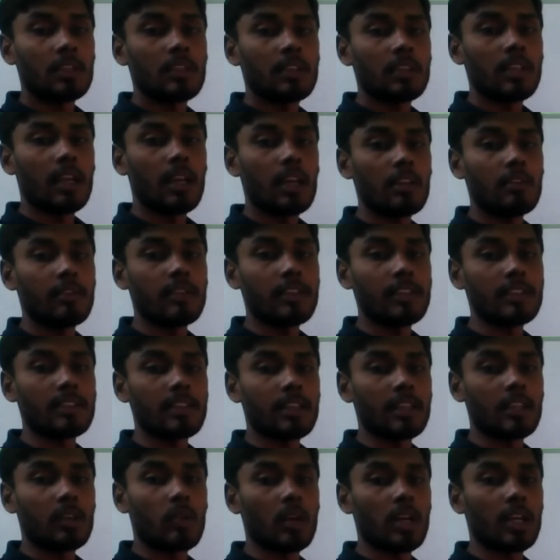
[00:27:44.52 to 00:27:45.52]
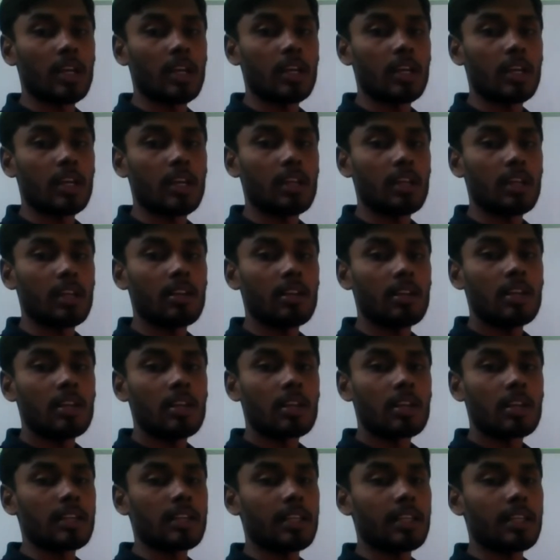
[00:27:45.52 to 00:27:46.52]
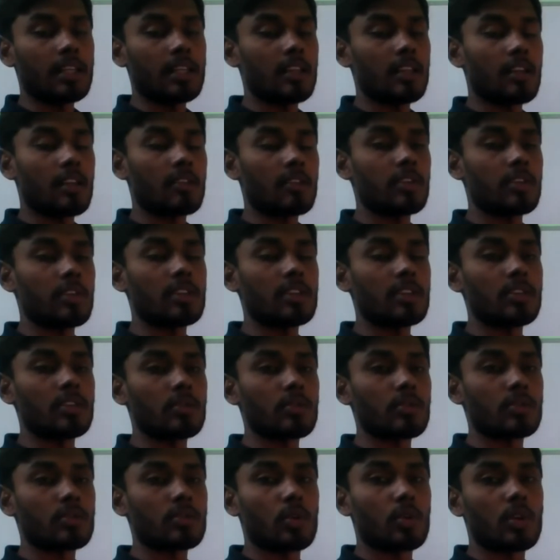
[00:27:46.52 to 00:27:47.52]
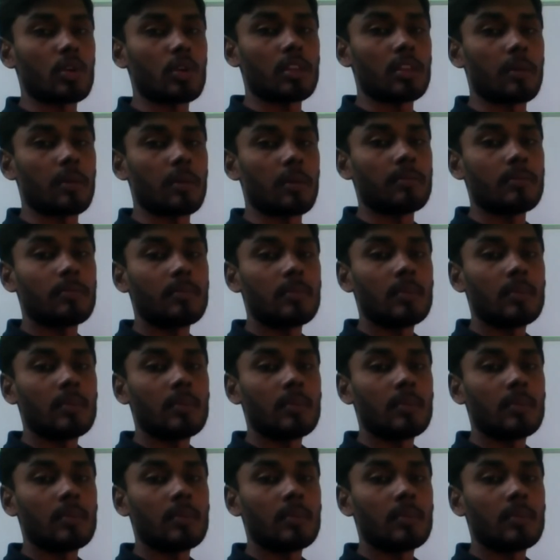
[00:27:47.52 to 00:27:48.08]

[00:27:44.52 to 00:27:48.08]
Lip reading: They always require container or vessel to store them.